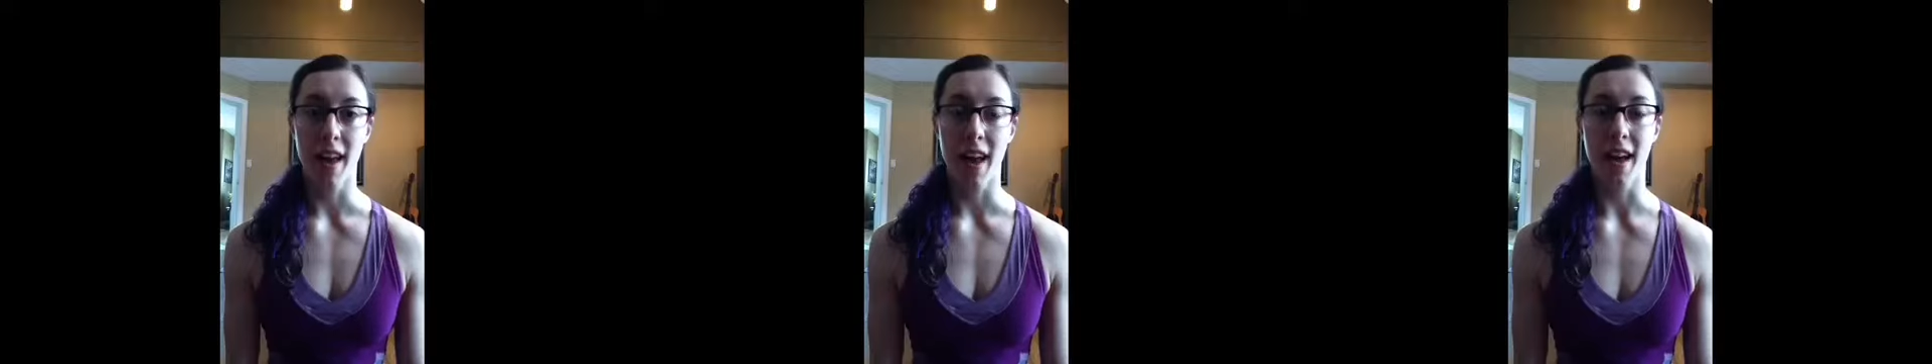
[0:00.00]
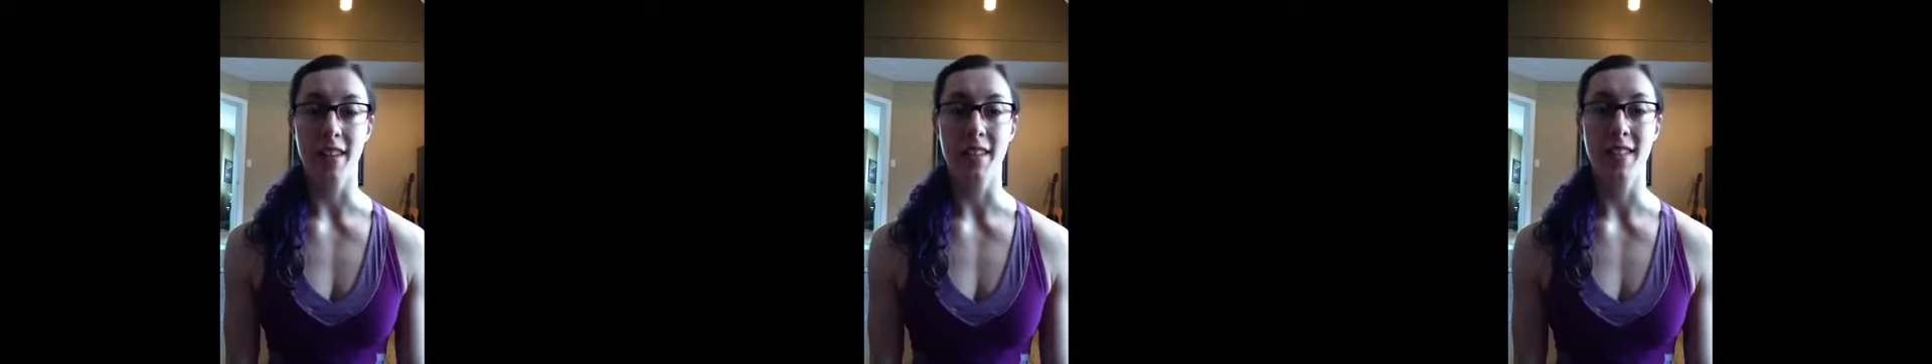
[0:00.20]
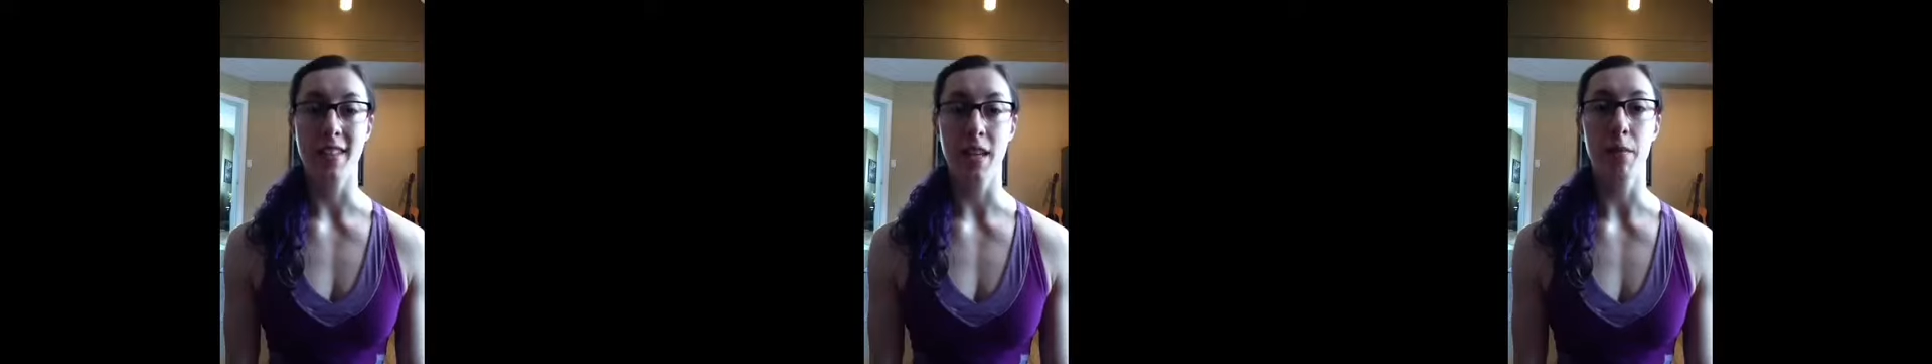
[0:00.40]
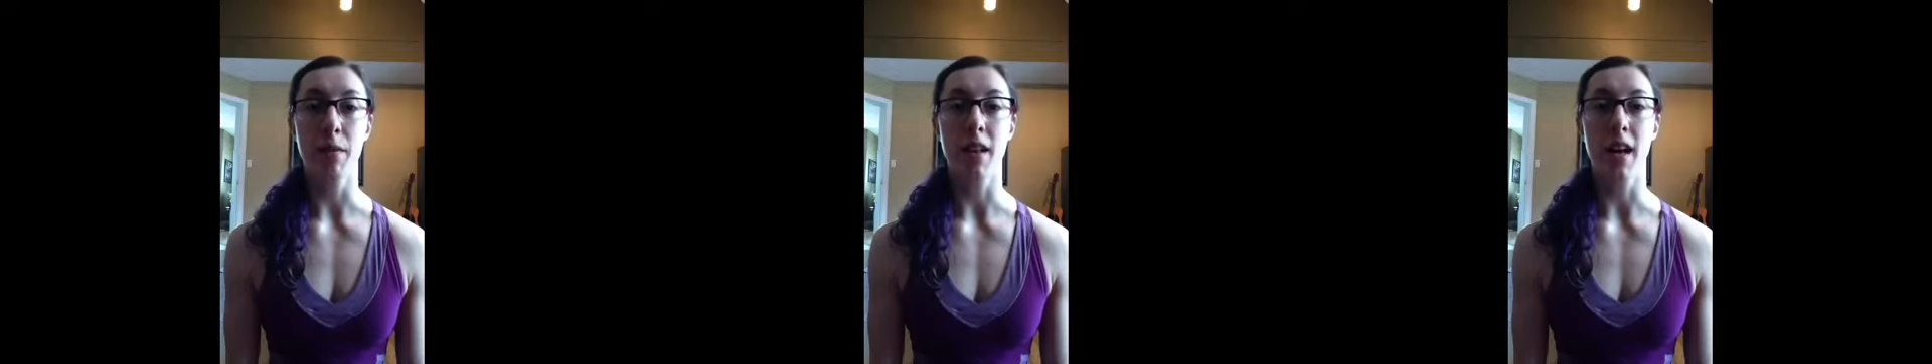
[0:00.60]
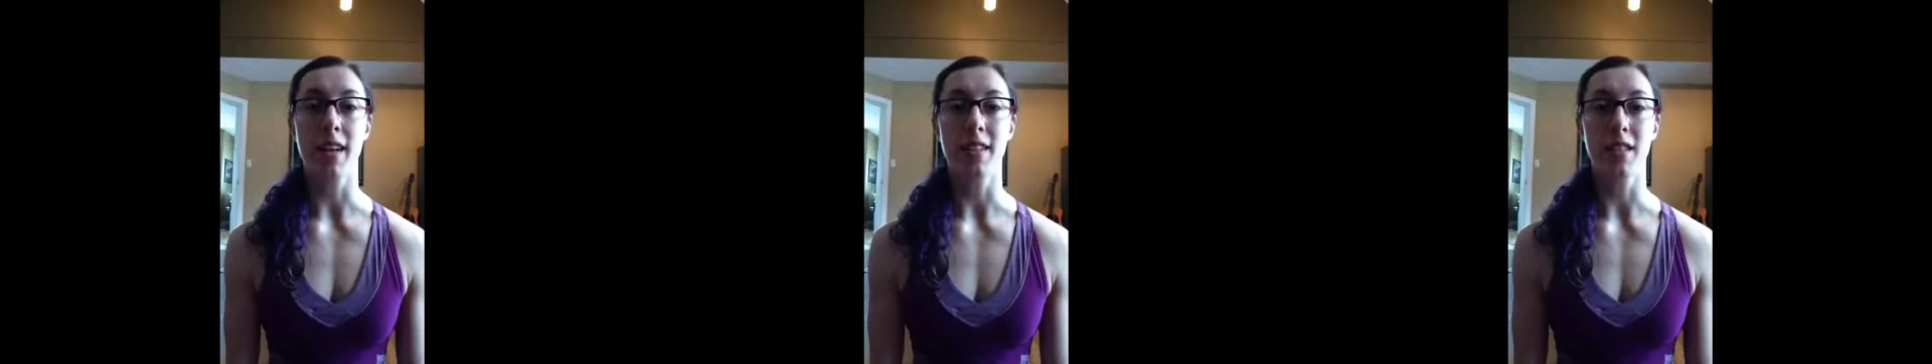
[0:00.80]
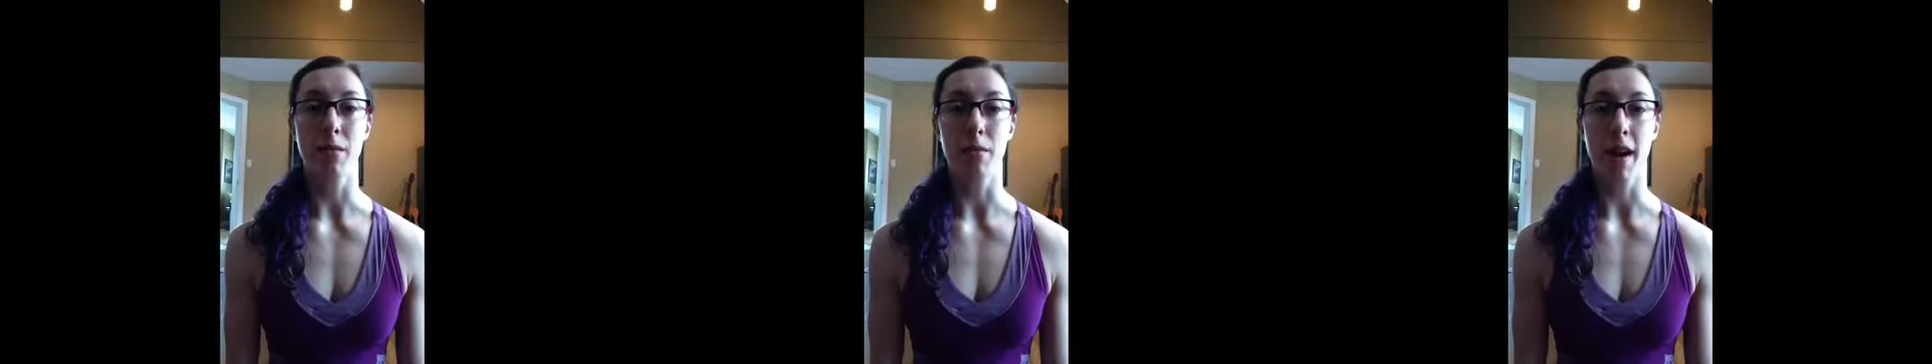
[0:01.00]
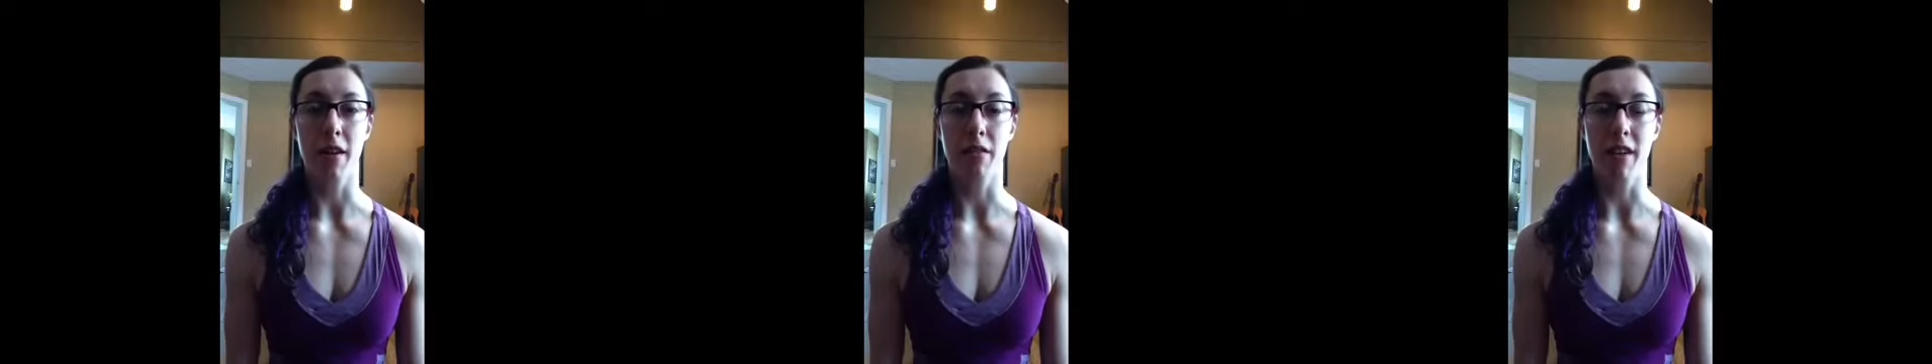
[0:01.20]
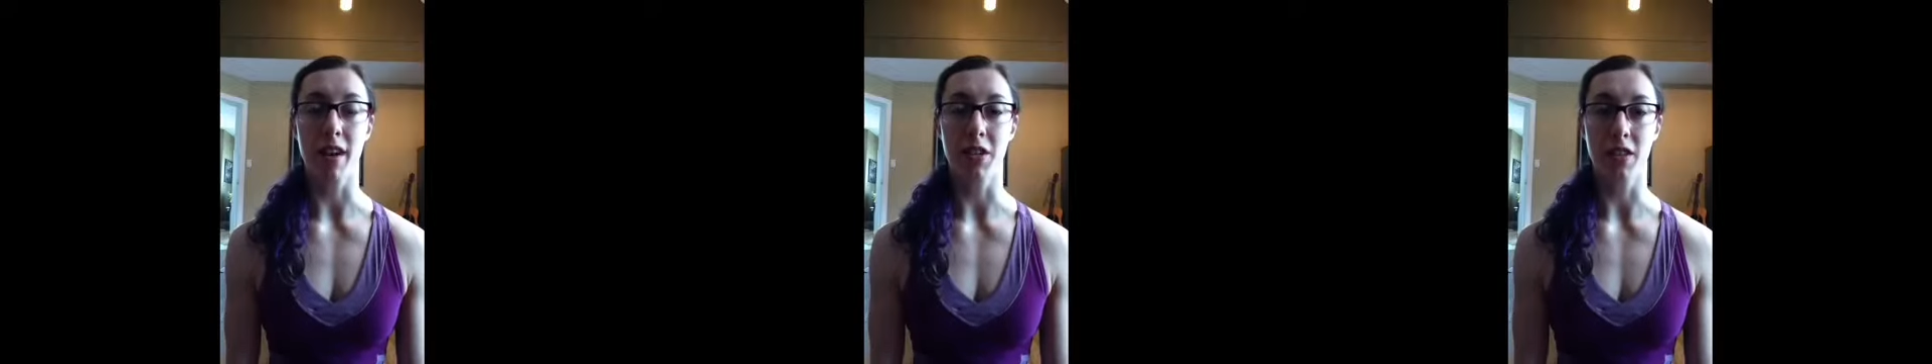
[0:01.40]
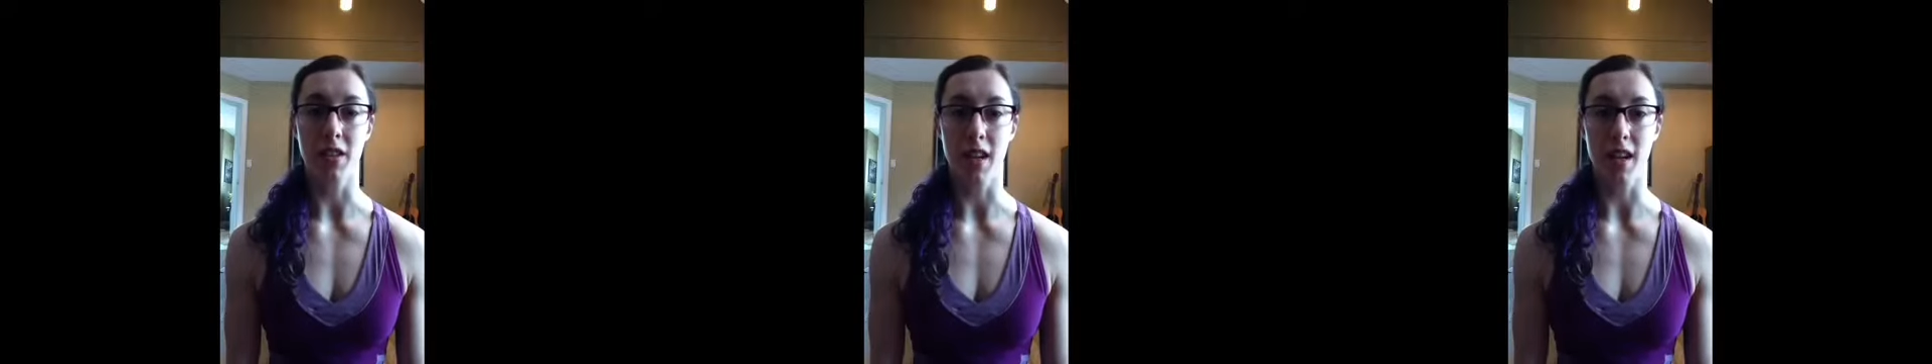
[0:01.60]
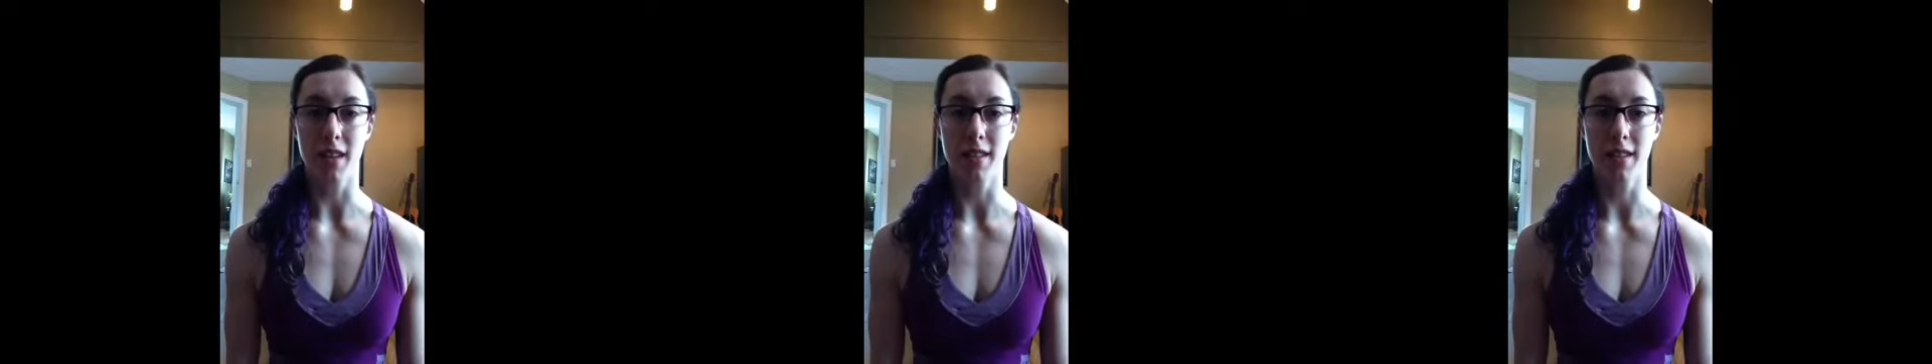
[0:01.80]
and stabilize the myofascial
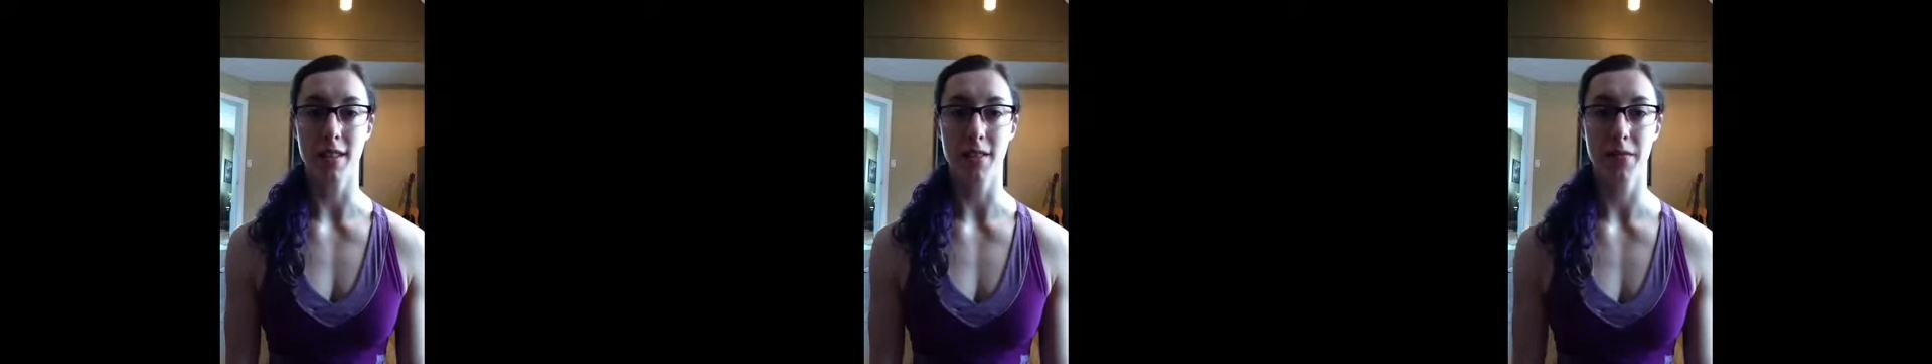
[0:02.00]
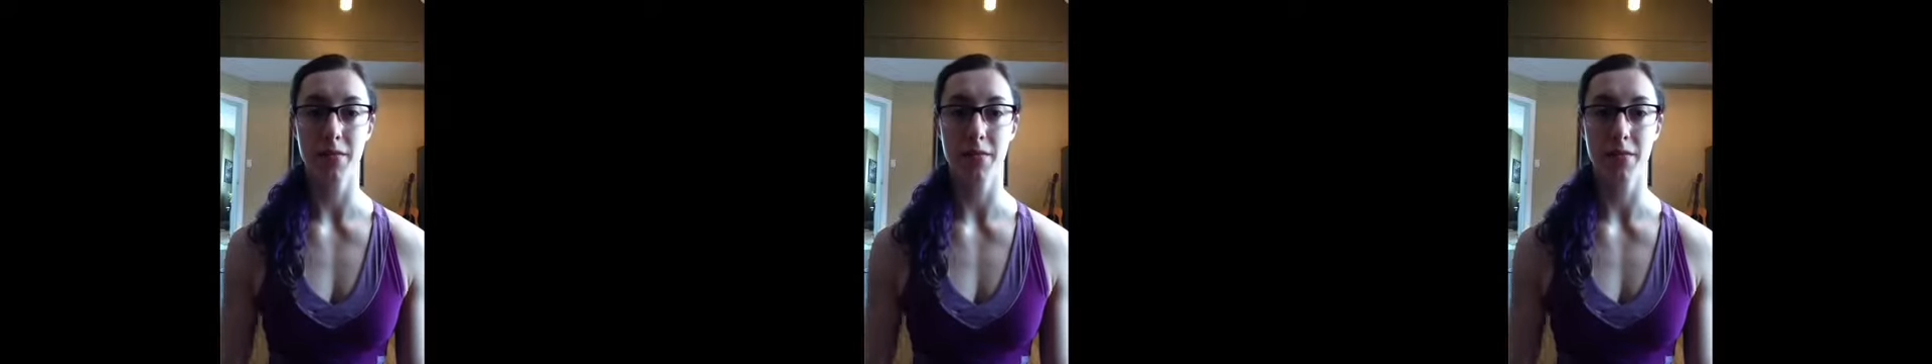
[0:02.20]
lines.